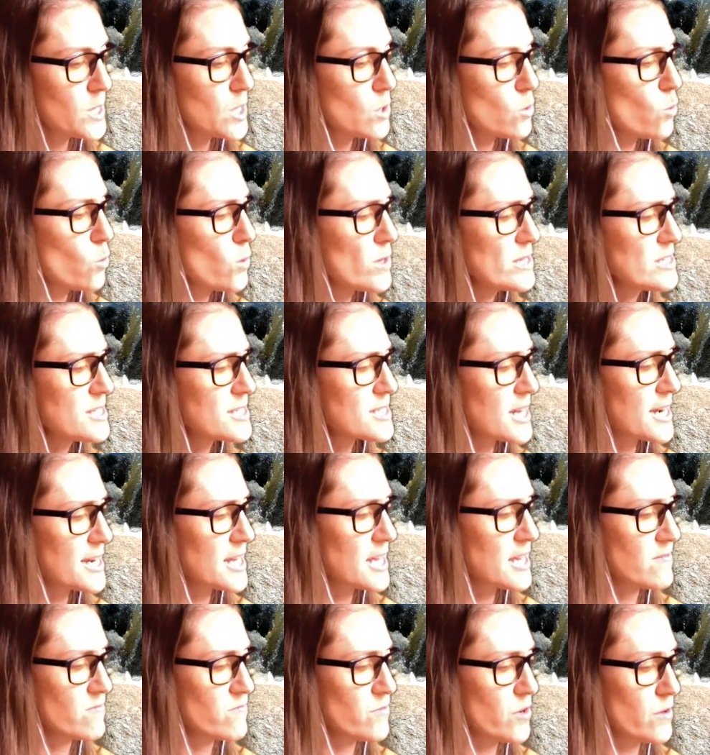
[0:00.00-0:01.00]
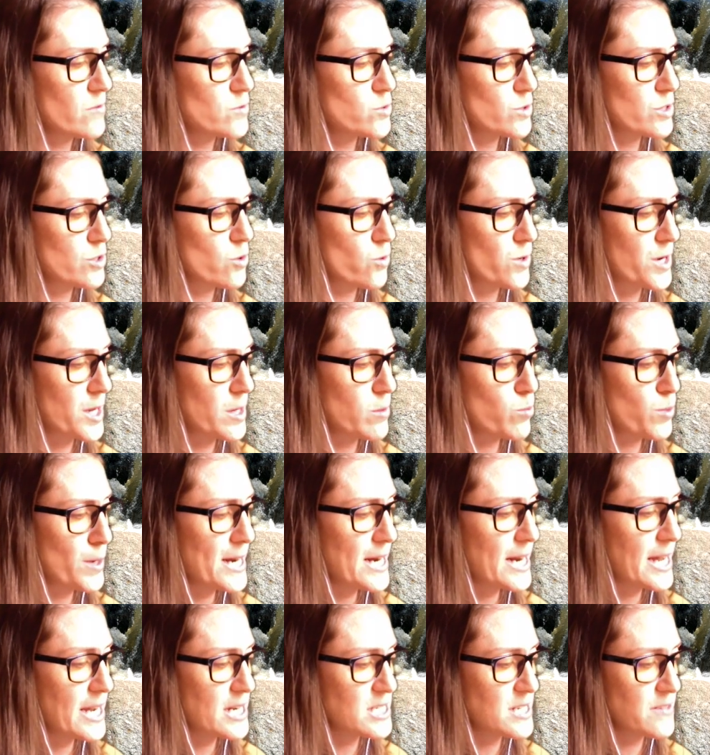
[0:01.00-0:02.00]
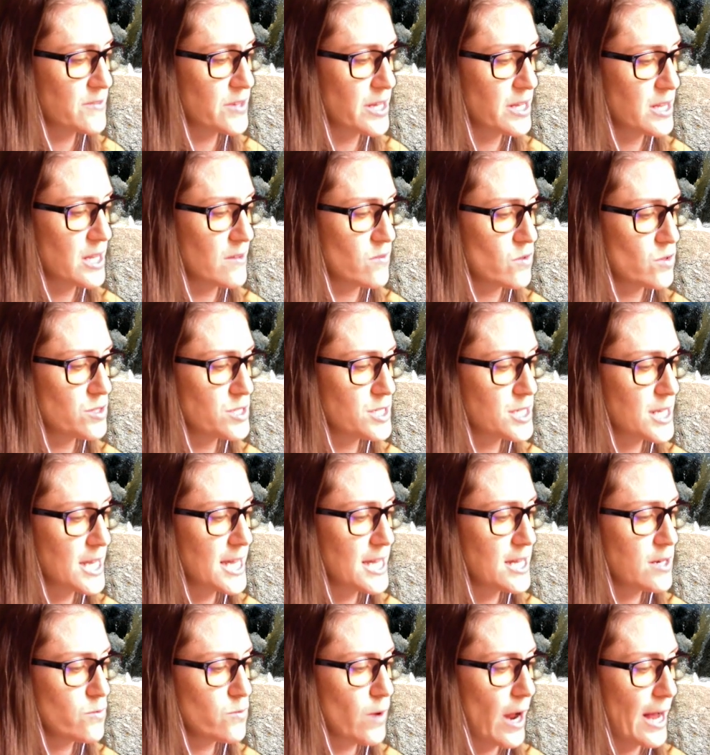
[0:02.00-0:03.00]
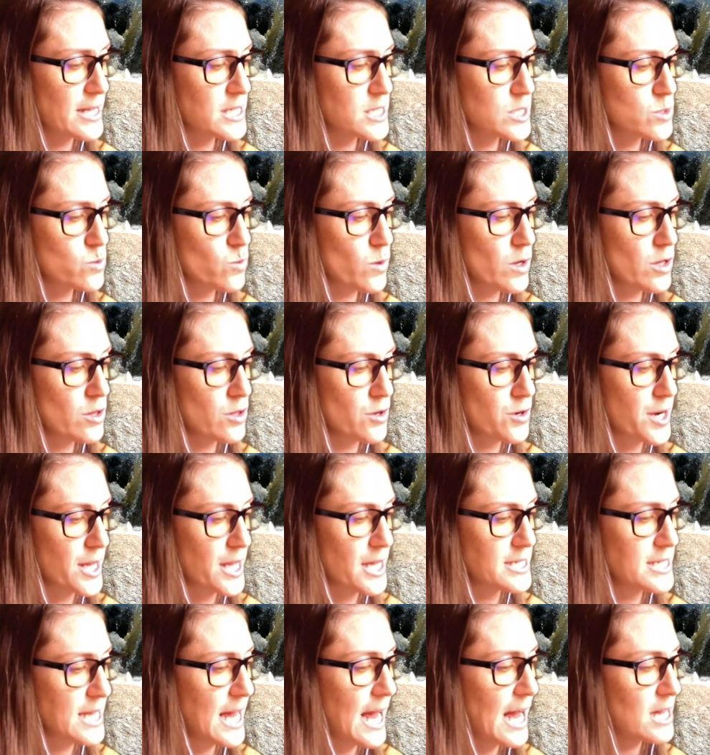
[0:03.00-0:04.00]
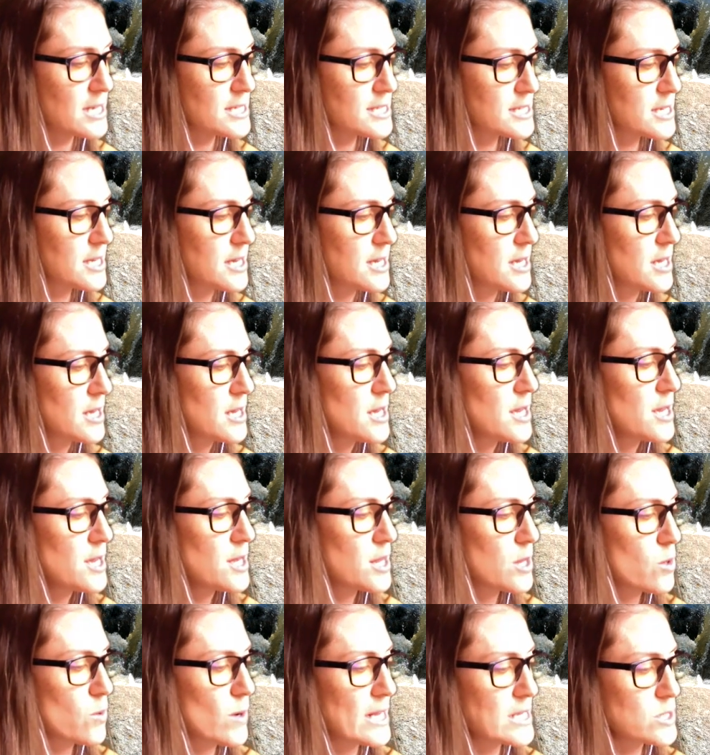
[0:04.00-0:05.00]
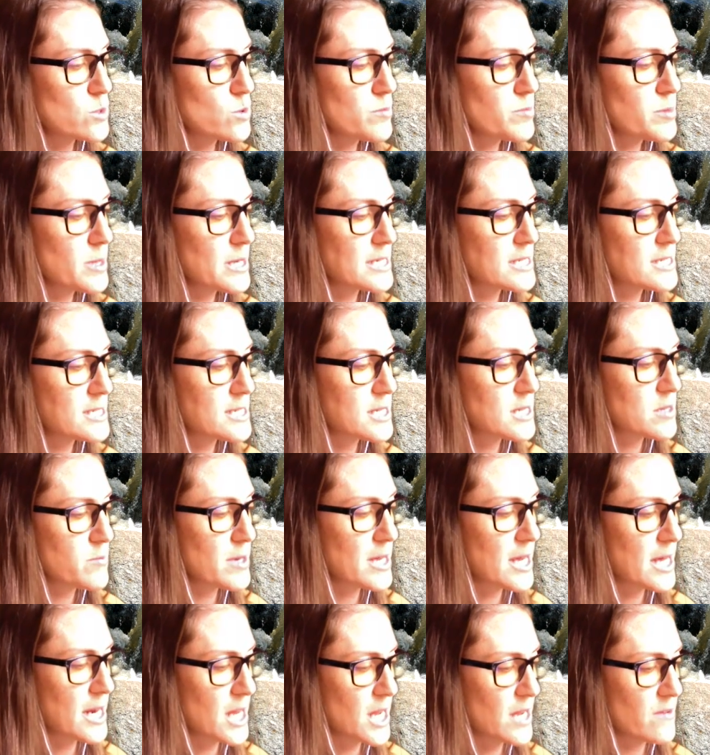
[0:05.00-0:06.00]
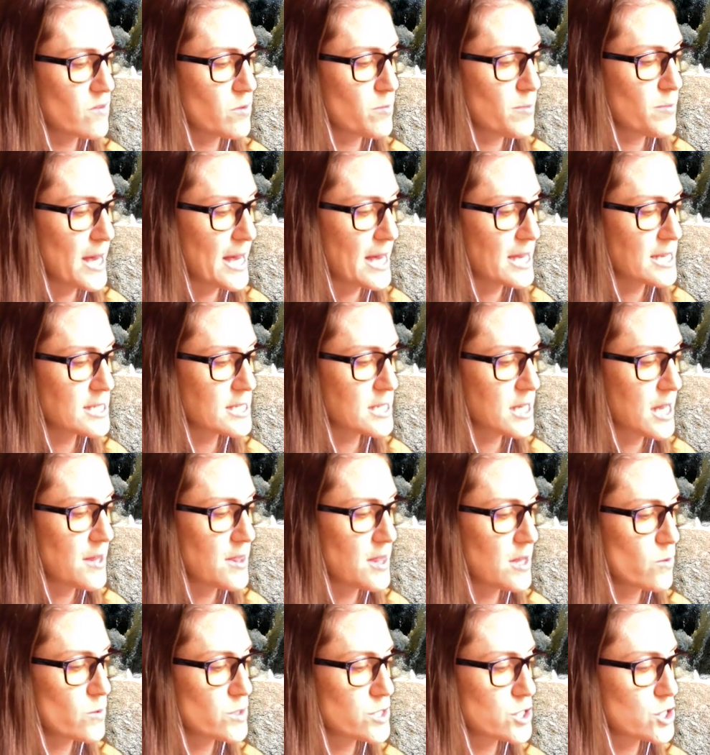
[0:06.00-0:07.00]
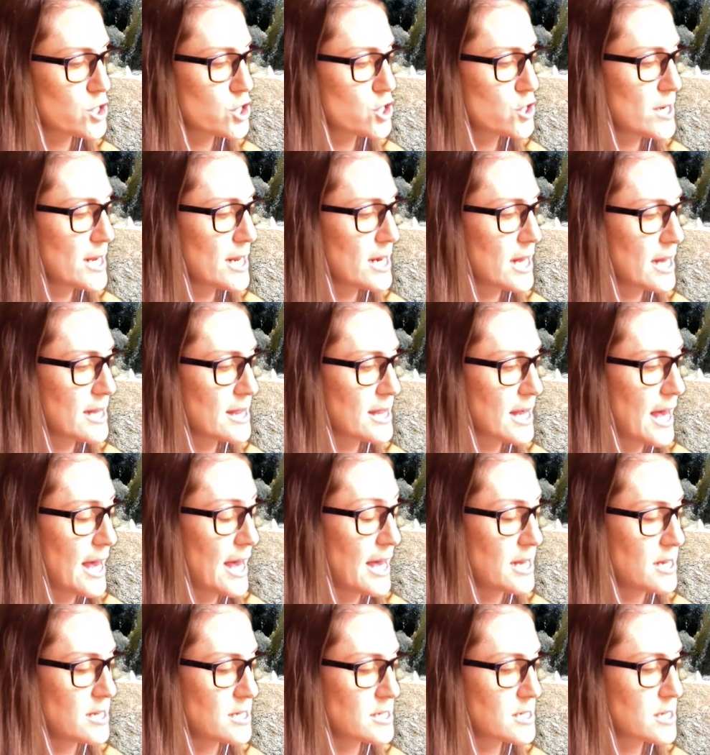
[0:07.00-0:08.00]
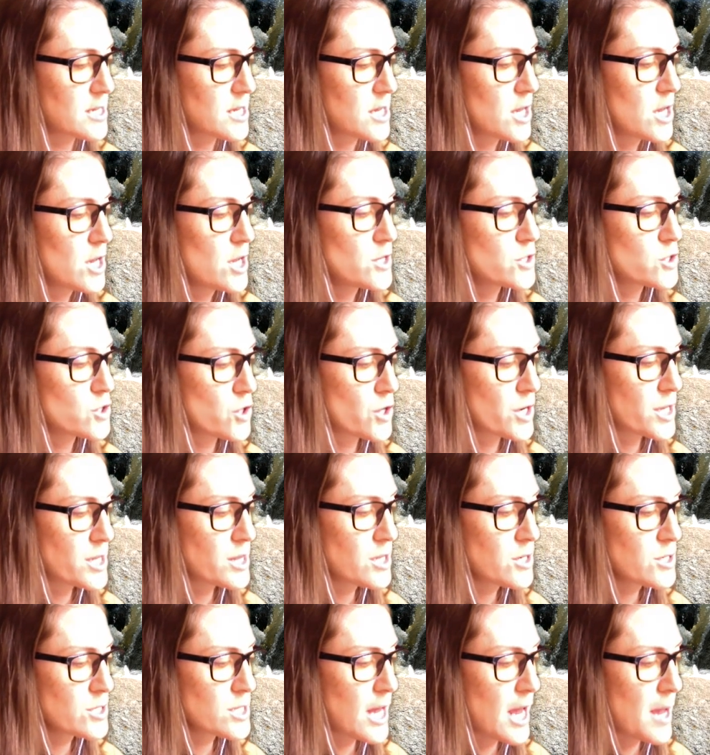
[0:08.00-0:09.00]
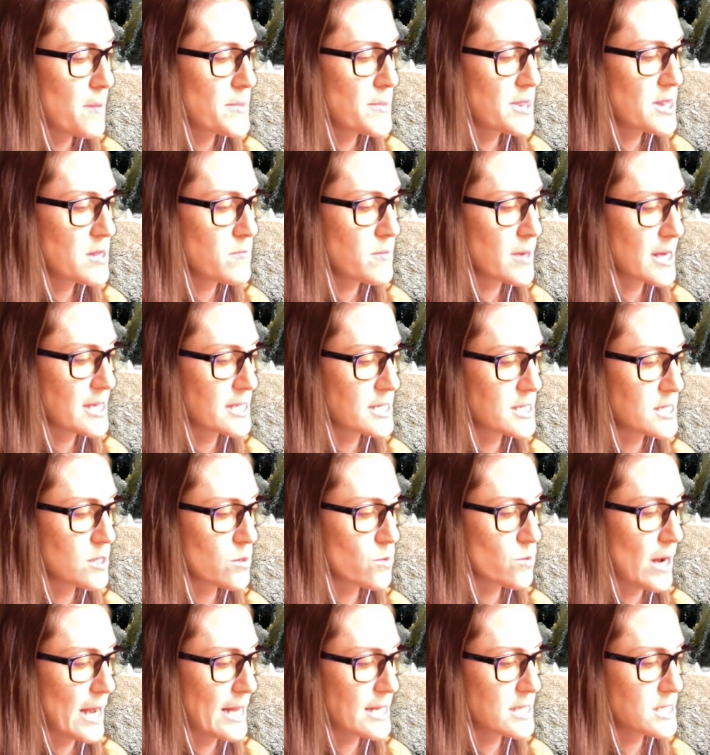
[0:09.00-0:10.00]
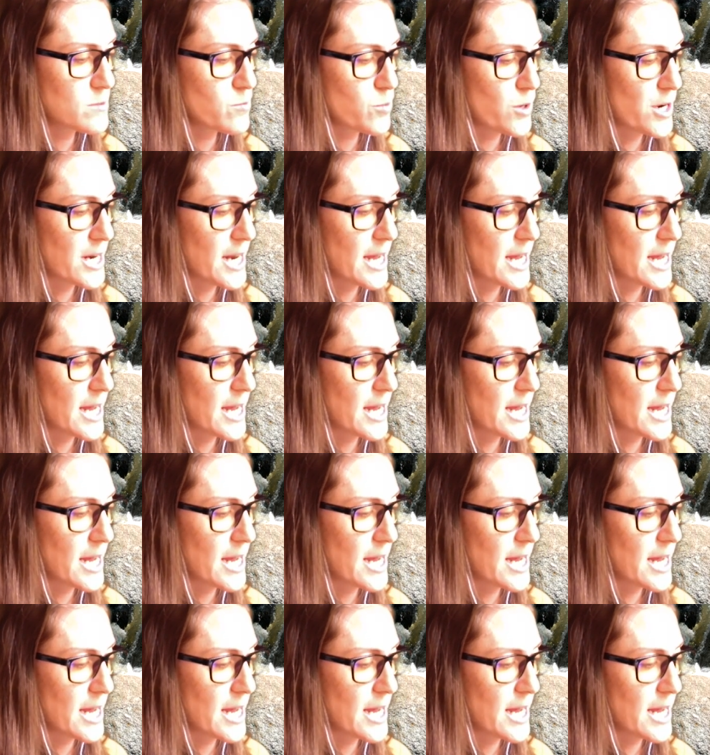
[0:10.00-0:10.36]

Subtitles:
One study involved recording brain activity levels in rats while learning a task. The rats were placed in the beginning of a maze, and there was a treat at the end. During their time in the maze, the rats' brain